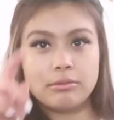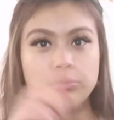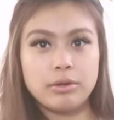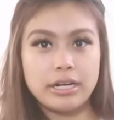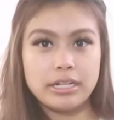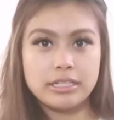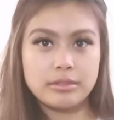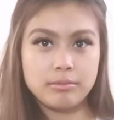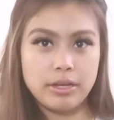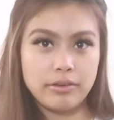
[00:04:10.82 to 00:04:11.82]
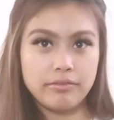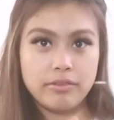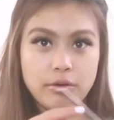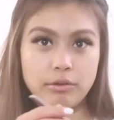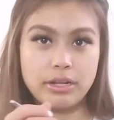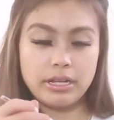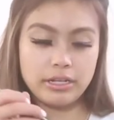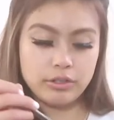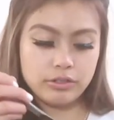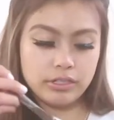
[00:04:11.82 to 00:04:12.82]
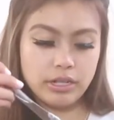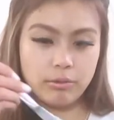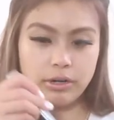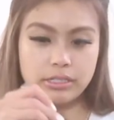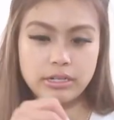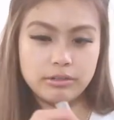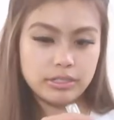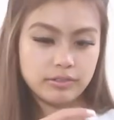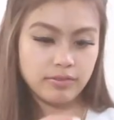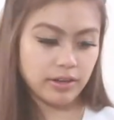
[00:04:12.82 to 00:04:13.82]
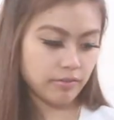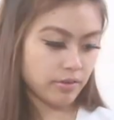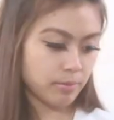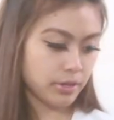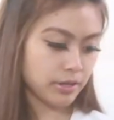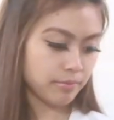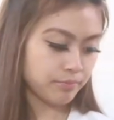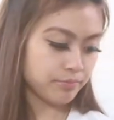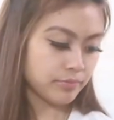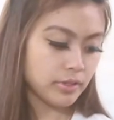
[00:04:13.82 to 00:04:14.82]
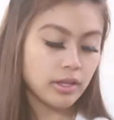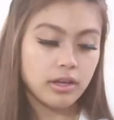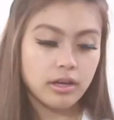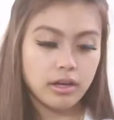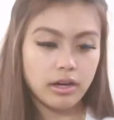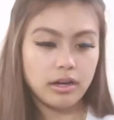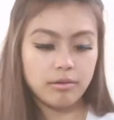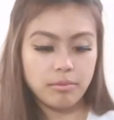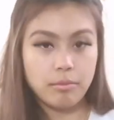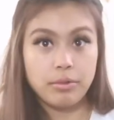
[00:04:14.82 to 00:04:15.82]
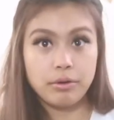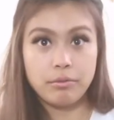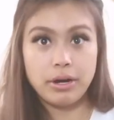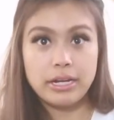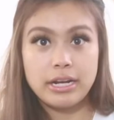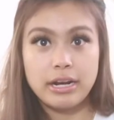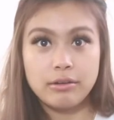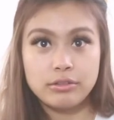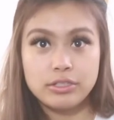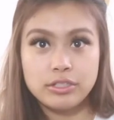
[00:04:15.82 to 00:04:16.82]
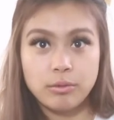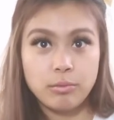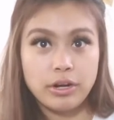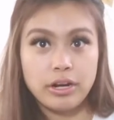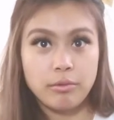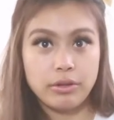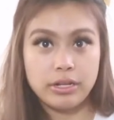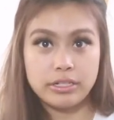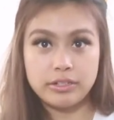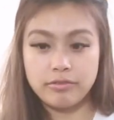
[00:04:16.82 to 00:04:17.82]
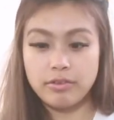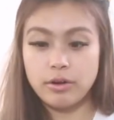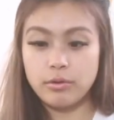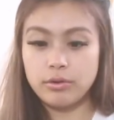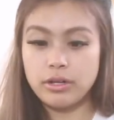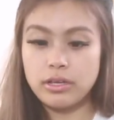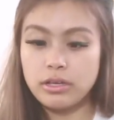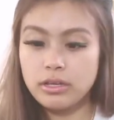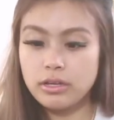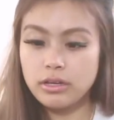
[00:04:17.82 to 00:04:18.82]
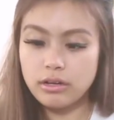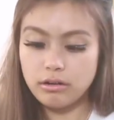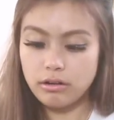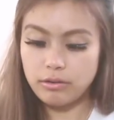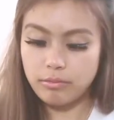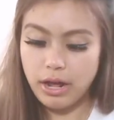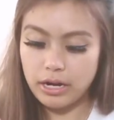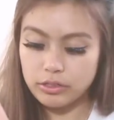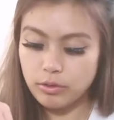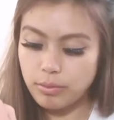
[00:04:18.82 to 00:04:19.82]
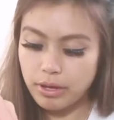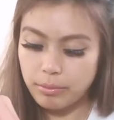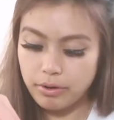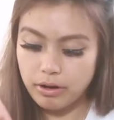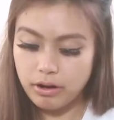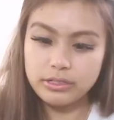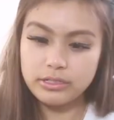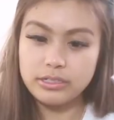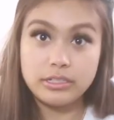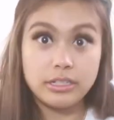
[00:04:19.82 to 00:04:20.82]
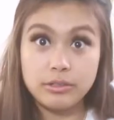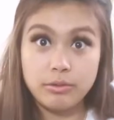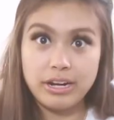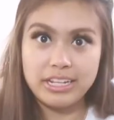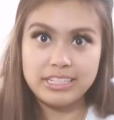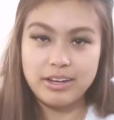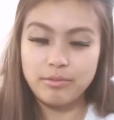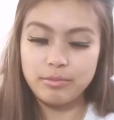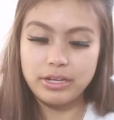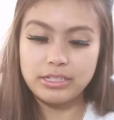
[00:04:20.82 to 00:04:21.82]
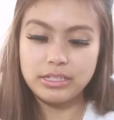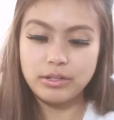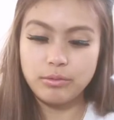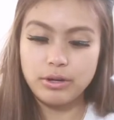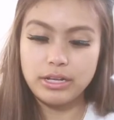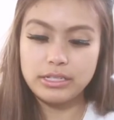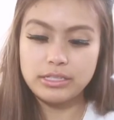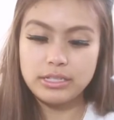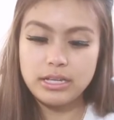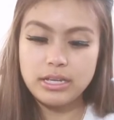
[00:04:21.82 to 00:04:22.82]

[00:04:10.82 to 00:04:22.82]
will write it into my phone and usually that works out just fine for me. But write it out somewhere, whether it's your phone, on actual paper, just write it down, because otherwise